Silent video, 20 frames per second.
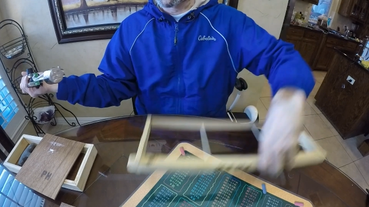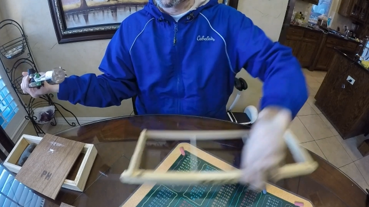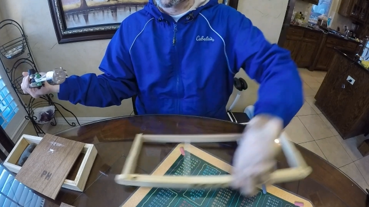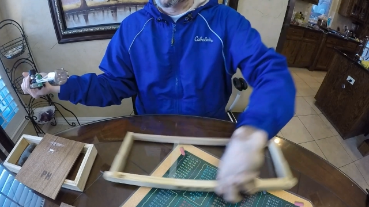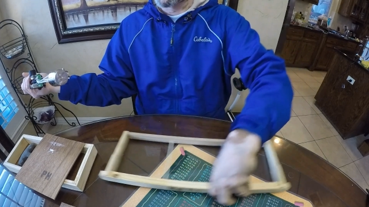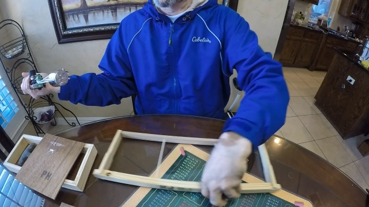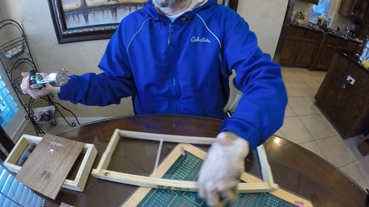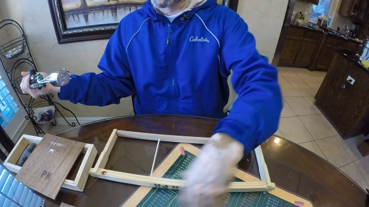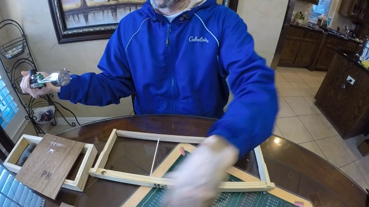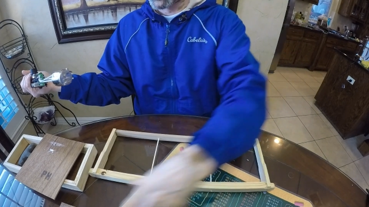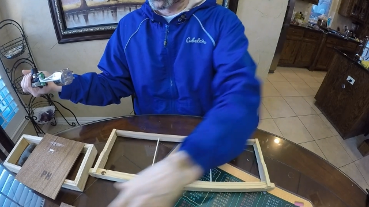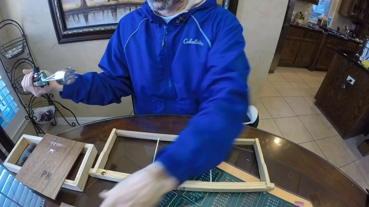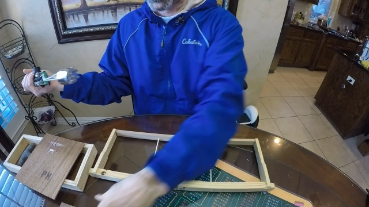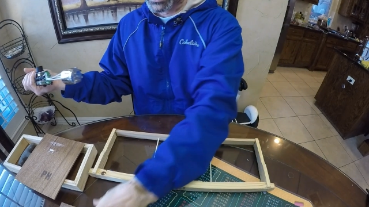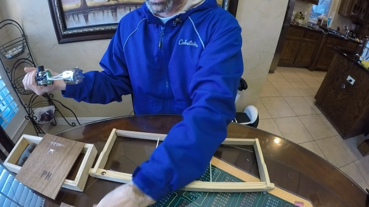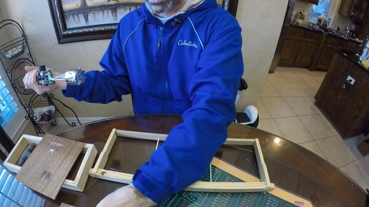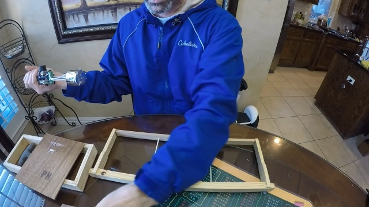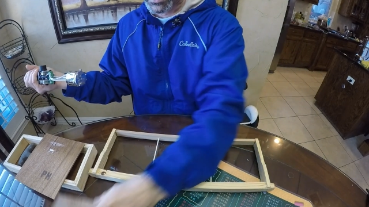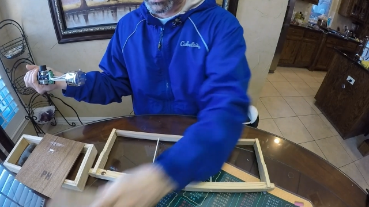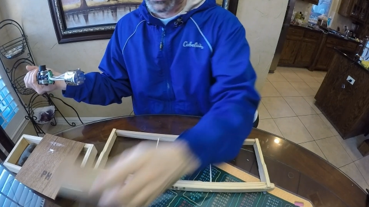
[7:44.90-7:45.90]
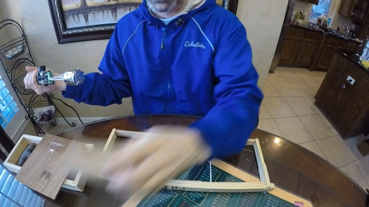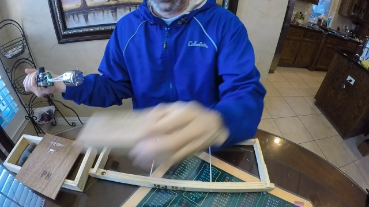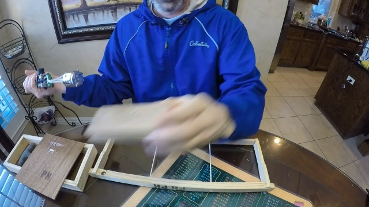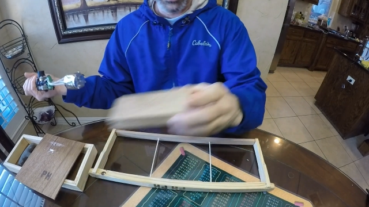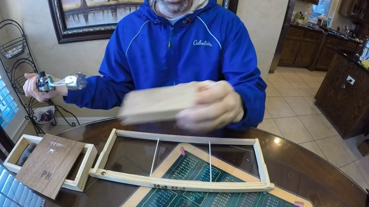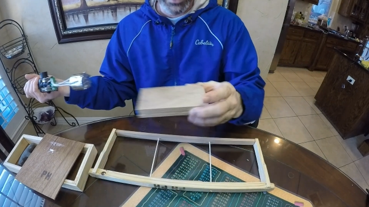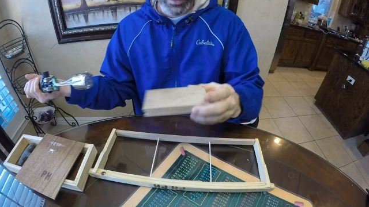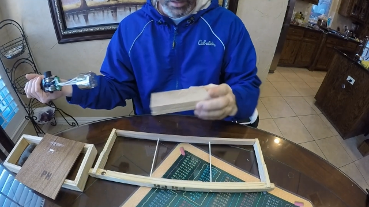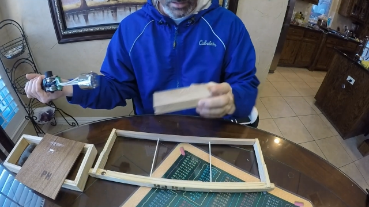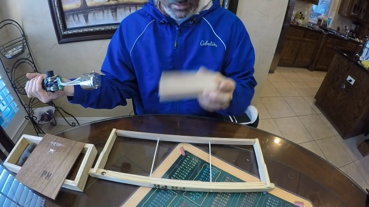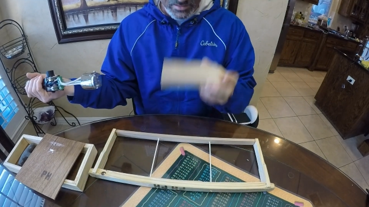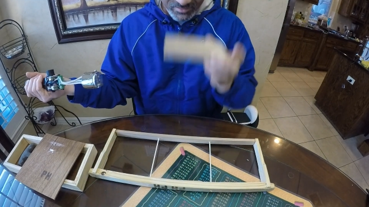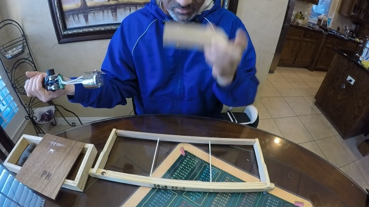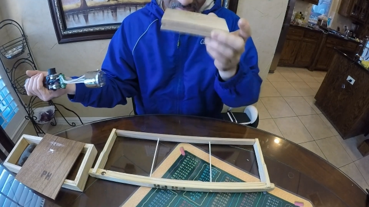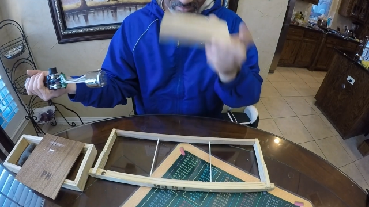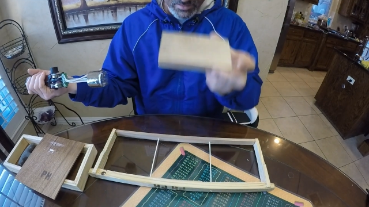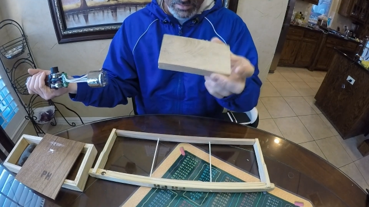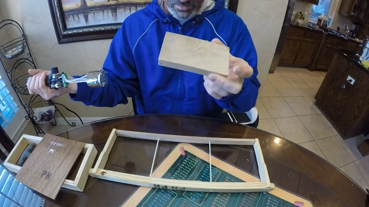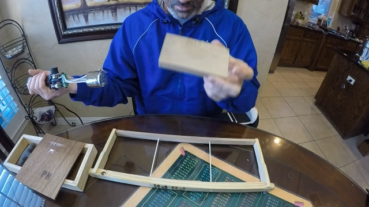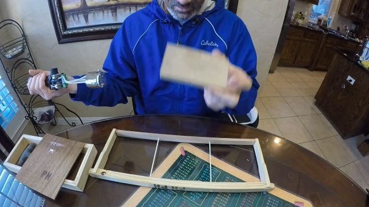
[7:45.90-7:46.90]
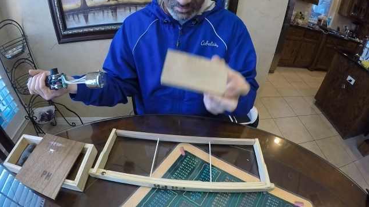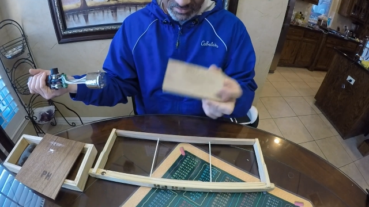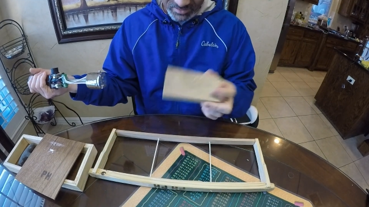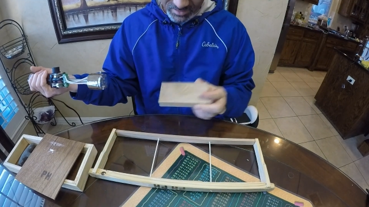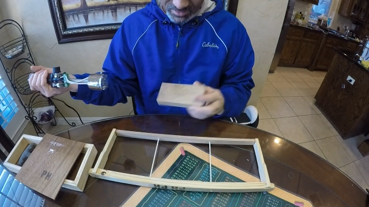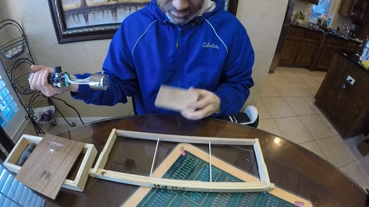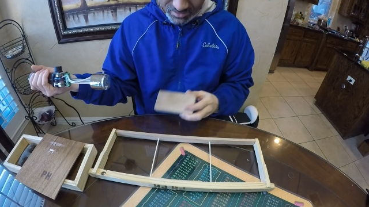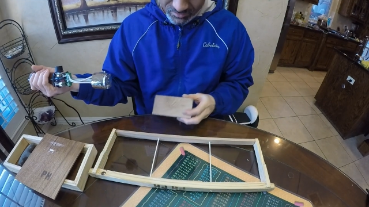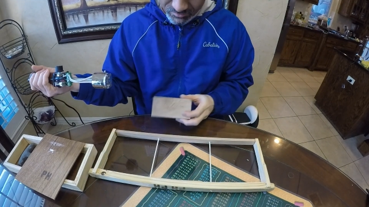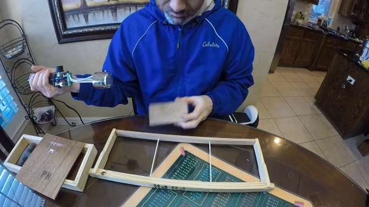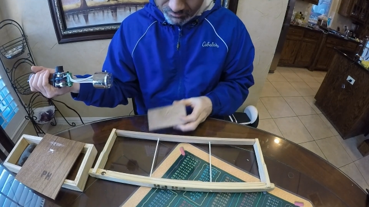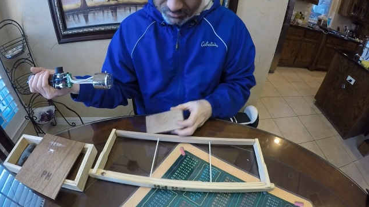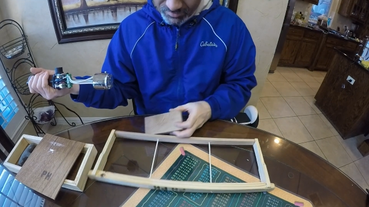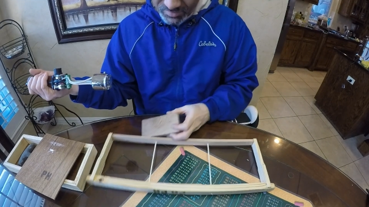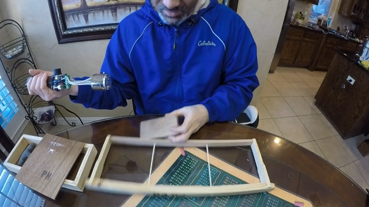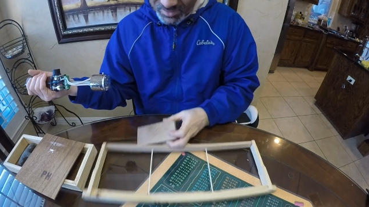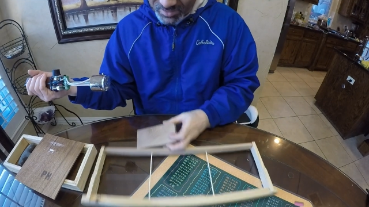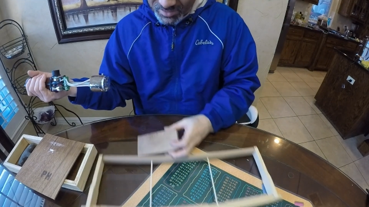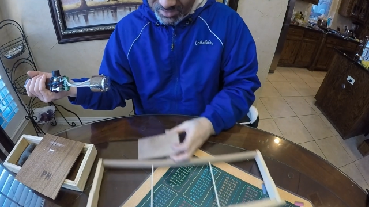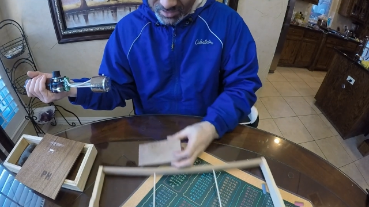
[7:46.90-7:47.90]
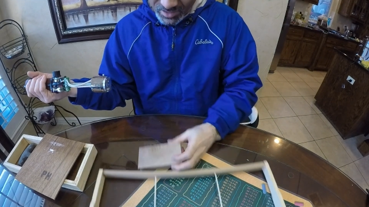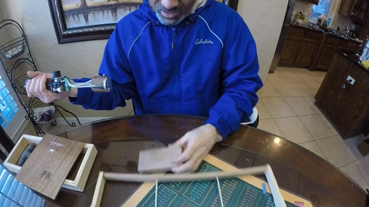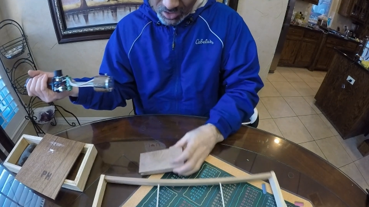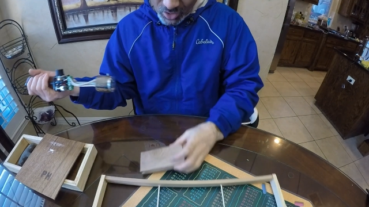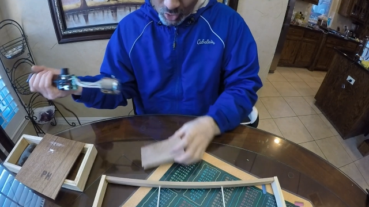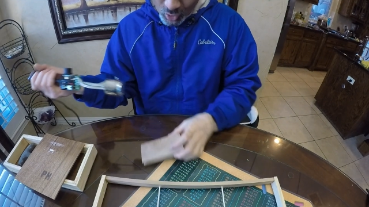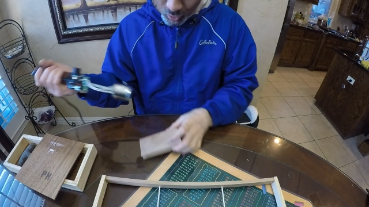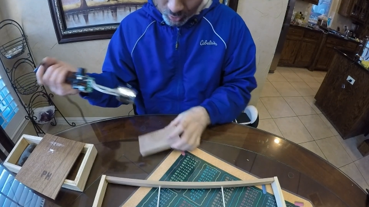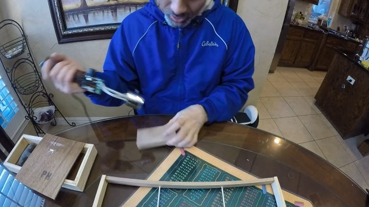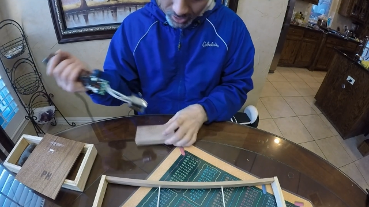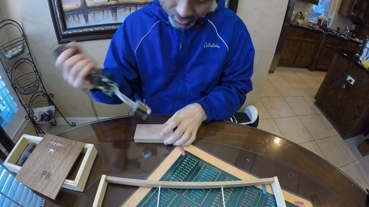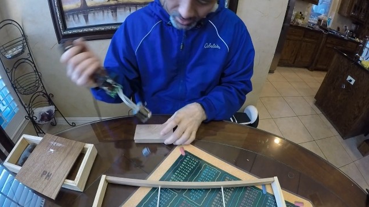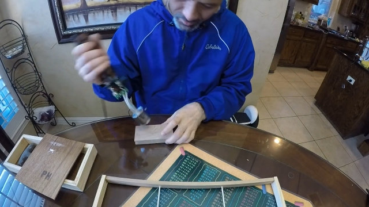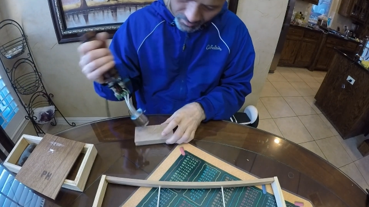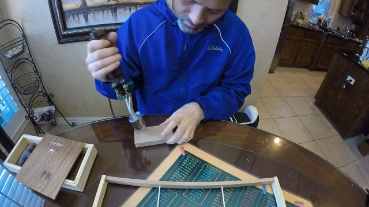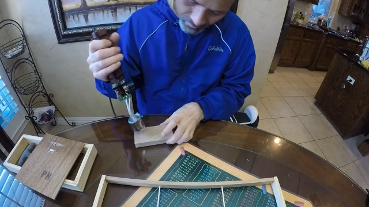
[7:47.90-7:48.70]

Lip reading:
No face is visible, so there are no lips to read.